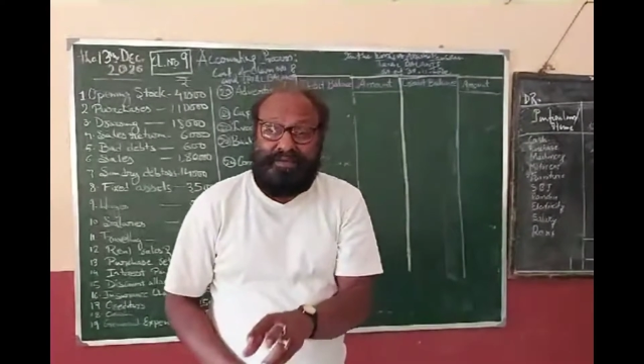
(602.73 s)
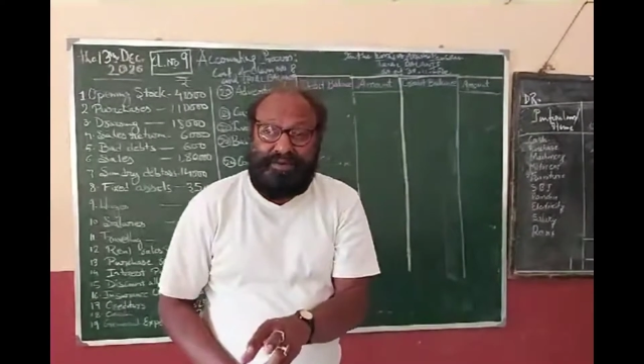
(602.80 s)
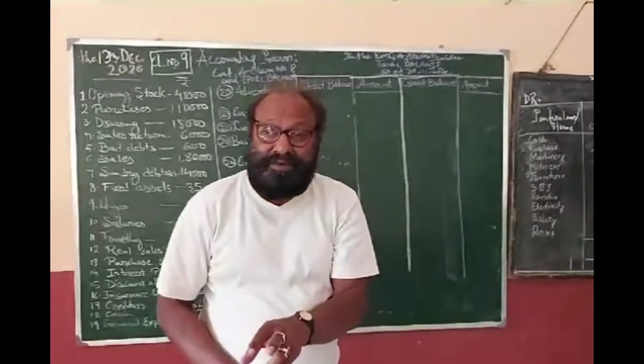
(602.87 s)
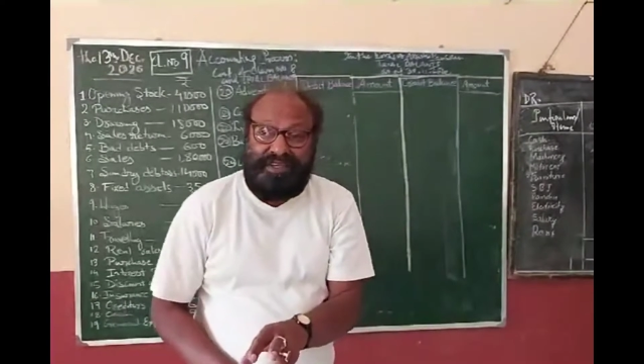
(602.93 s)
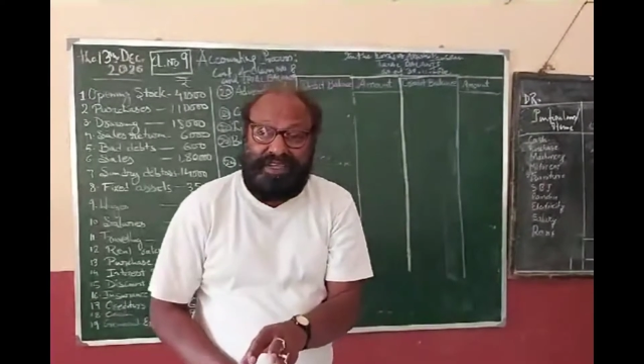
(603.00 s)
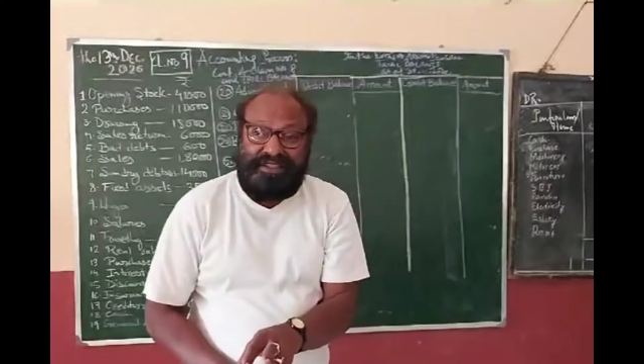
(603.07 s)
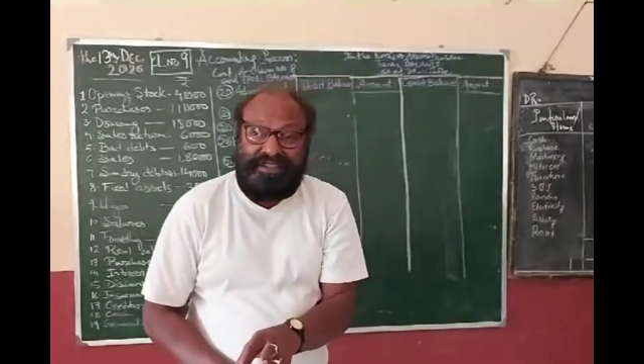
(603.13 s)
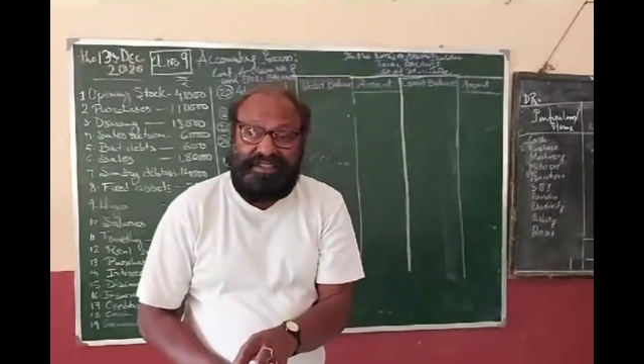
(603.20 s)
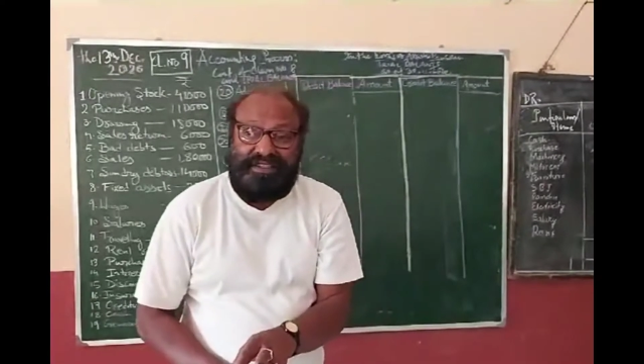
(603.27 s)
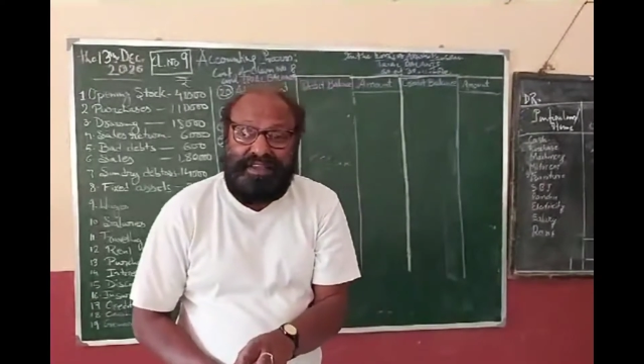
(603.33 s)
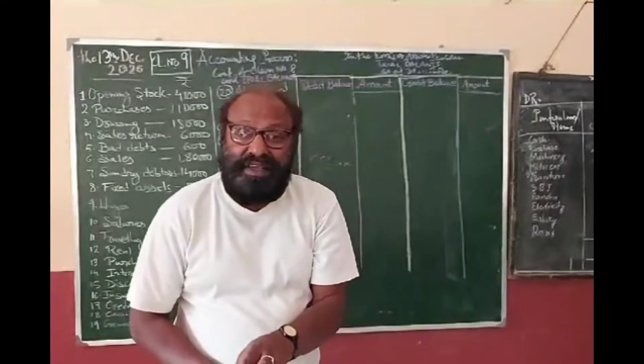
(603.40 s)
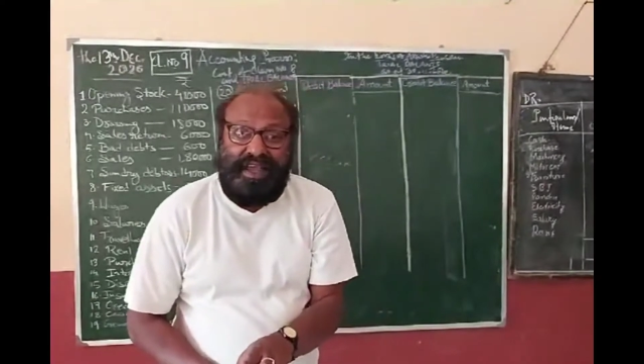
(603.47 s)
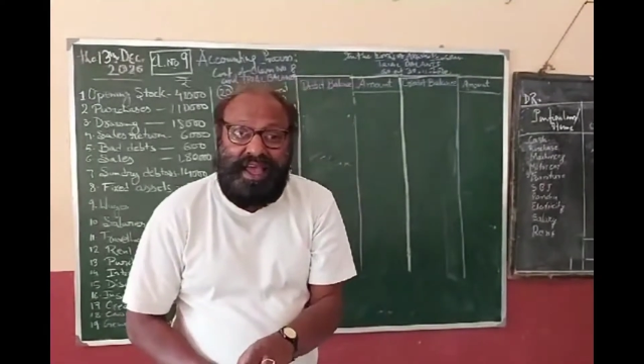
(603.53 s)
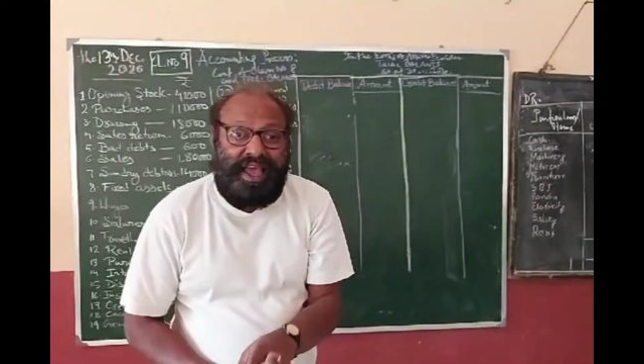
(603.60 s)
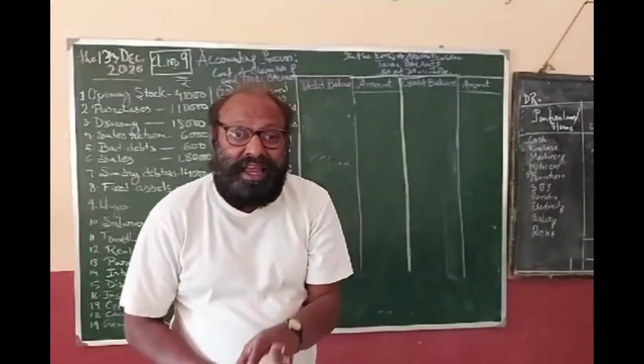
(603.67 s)
is a
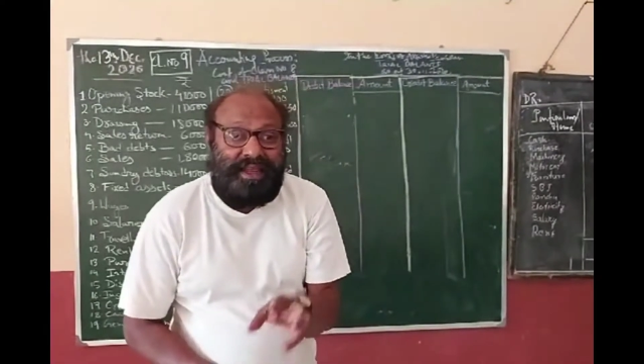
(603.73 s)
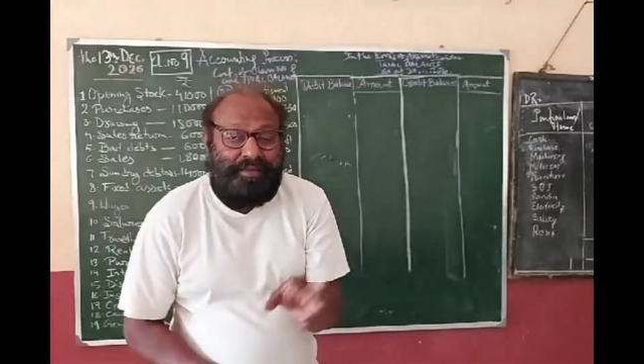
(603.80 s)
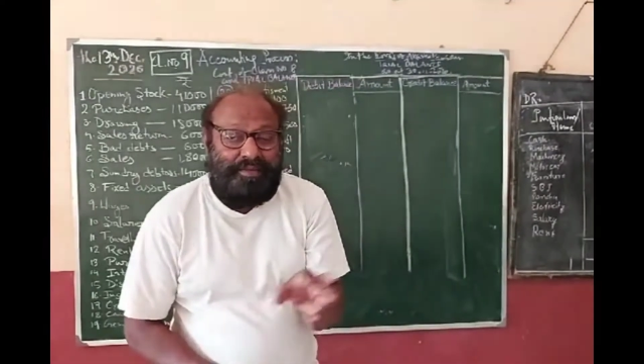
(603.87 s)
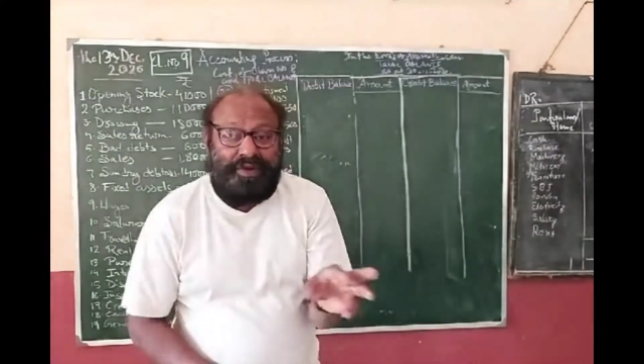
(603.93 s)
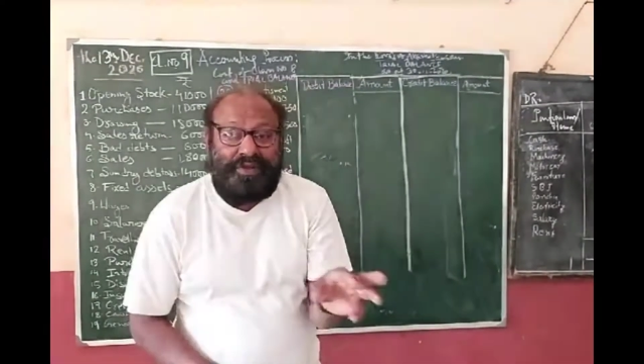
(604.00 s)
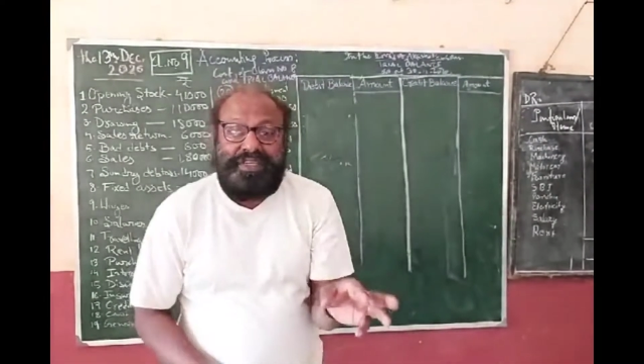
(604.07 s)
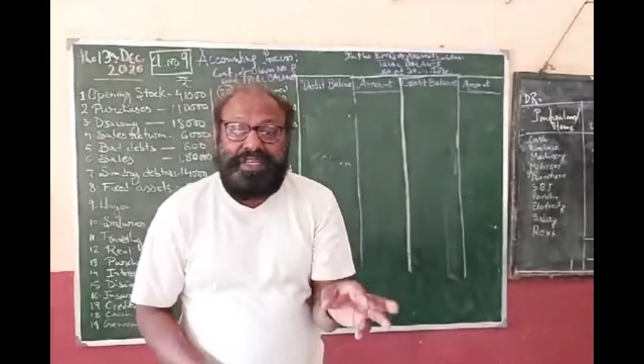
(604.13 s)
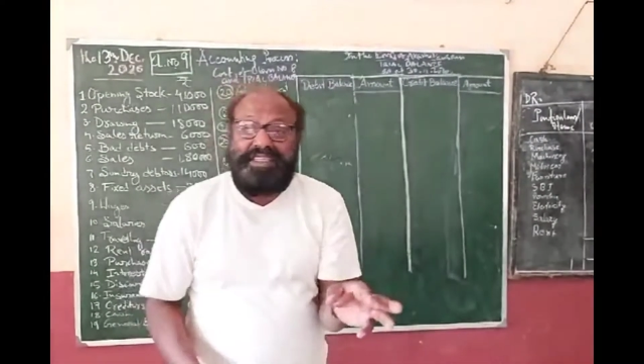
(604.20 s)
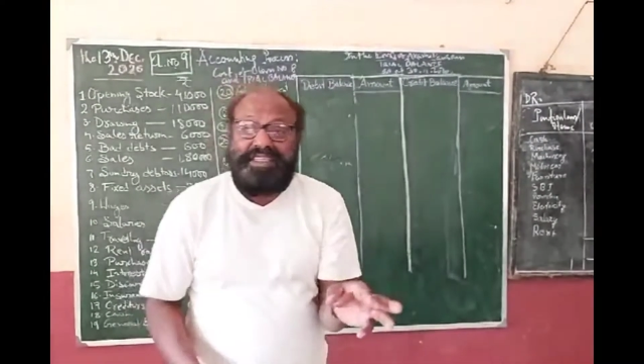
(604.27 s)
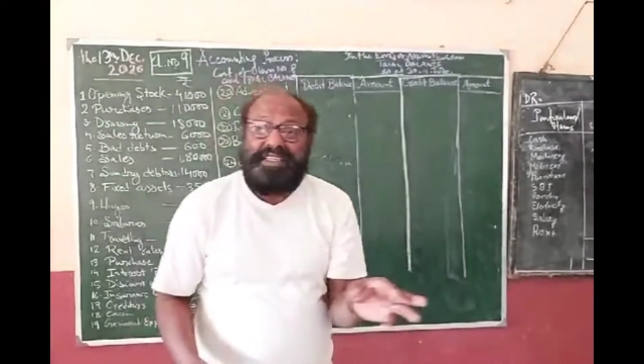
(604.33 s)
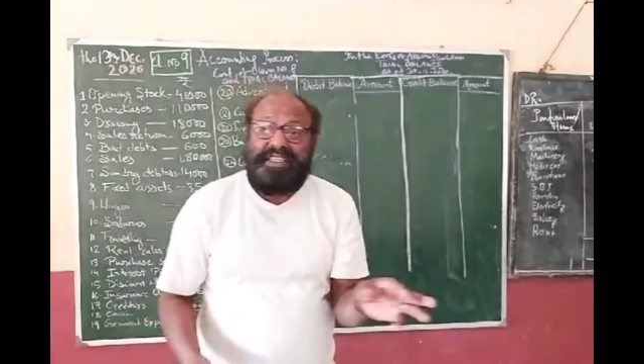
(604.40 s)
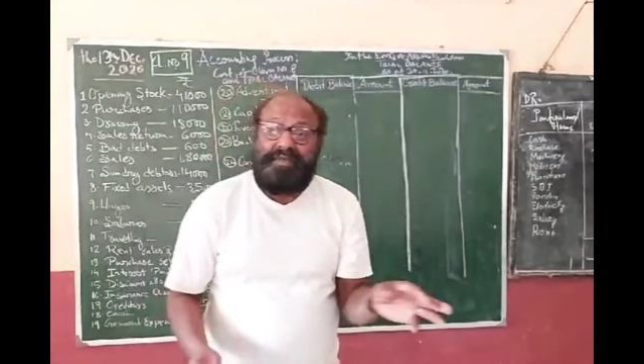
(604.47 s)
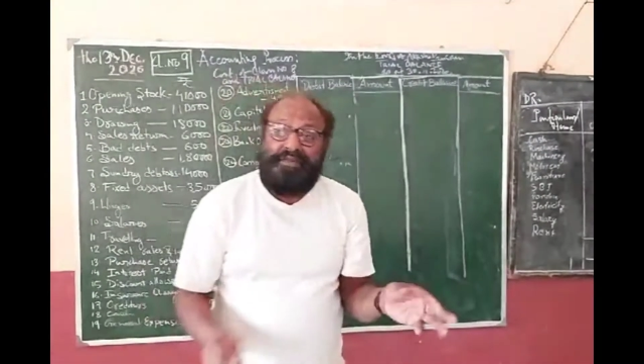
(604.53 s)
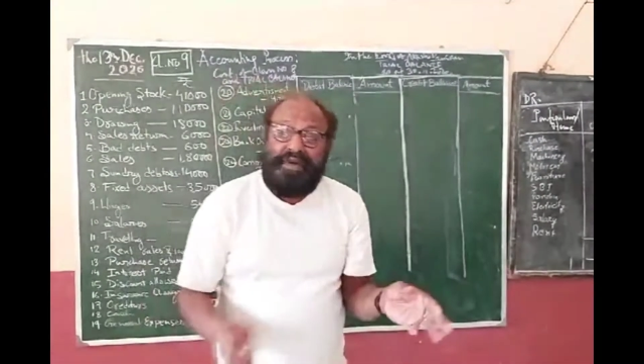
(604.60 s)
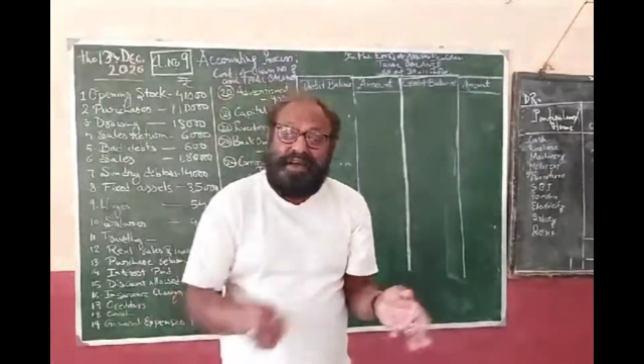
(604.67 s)
process, and a
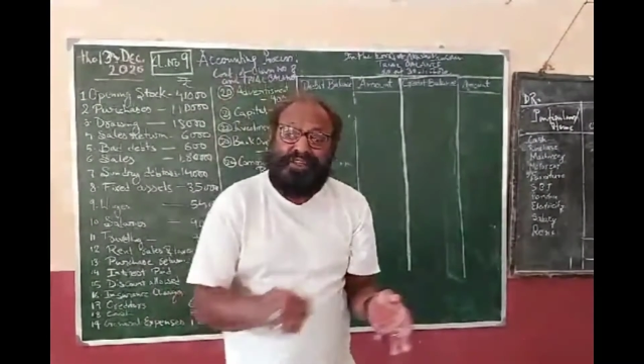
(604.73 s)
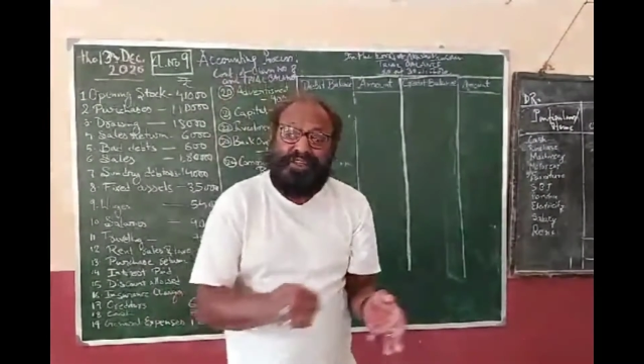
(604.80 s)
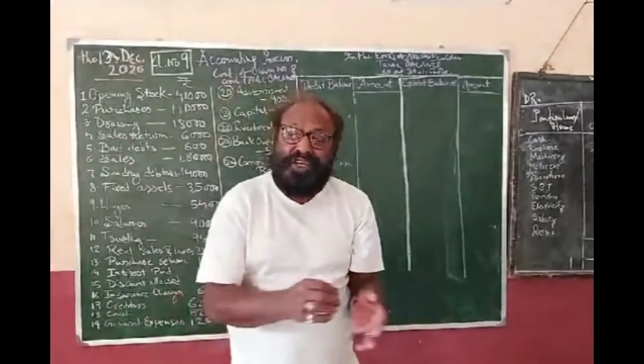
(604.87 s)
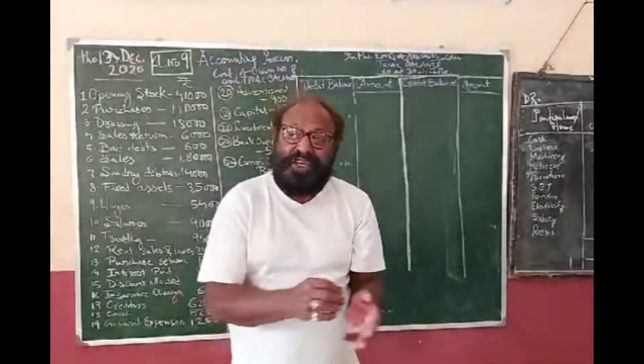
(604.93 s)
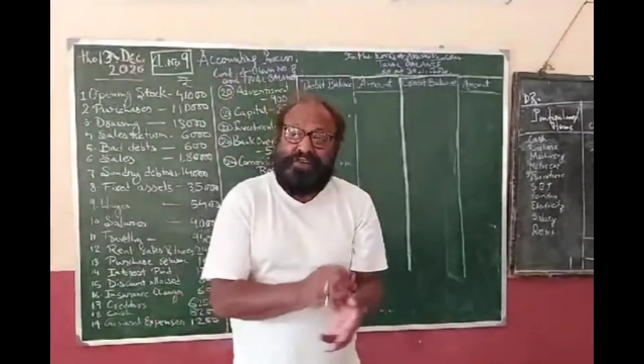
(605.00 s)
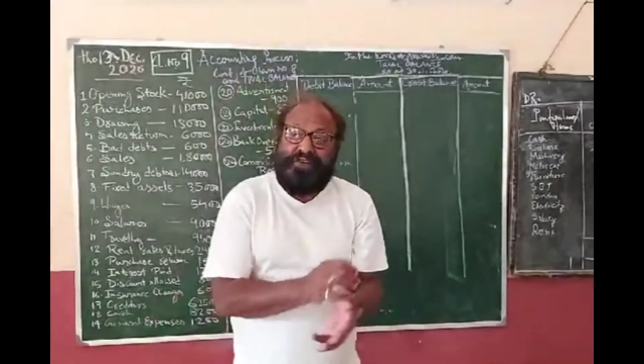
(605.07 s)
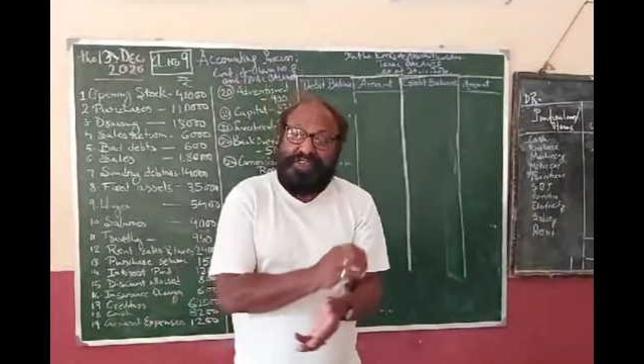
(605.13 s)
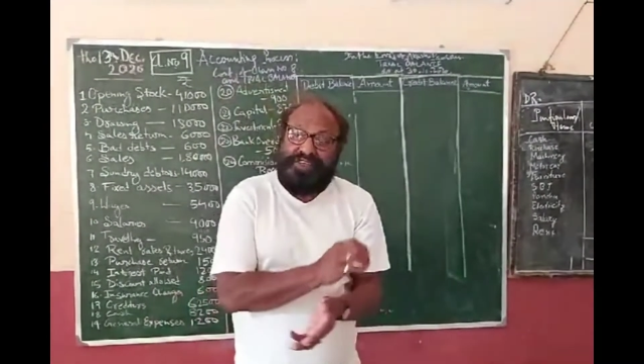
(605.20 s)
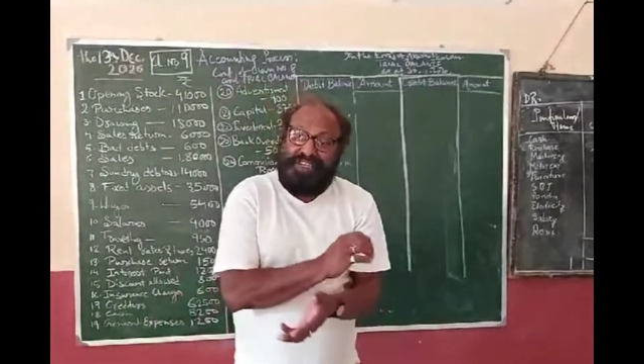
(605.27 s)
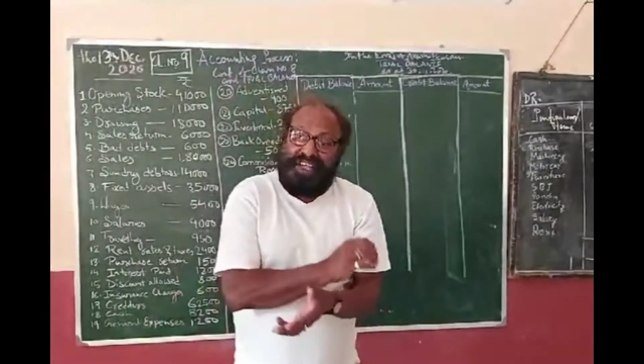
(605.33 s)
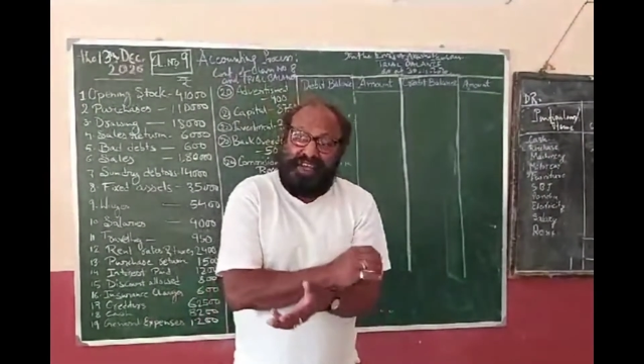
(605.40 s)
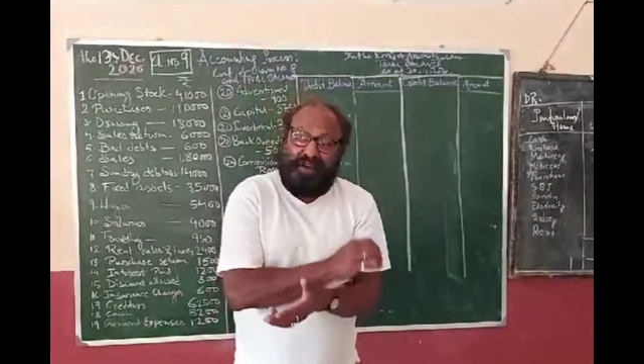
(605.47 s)
process is a function or a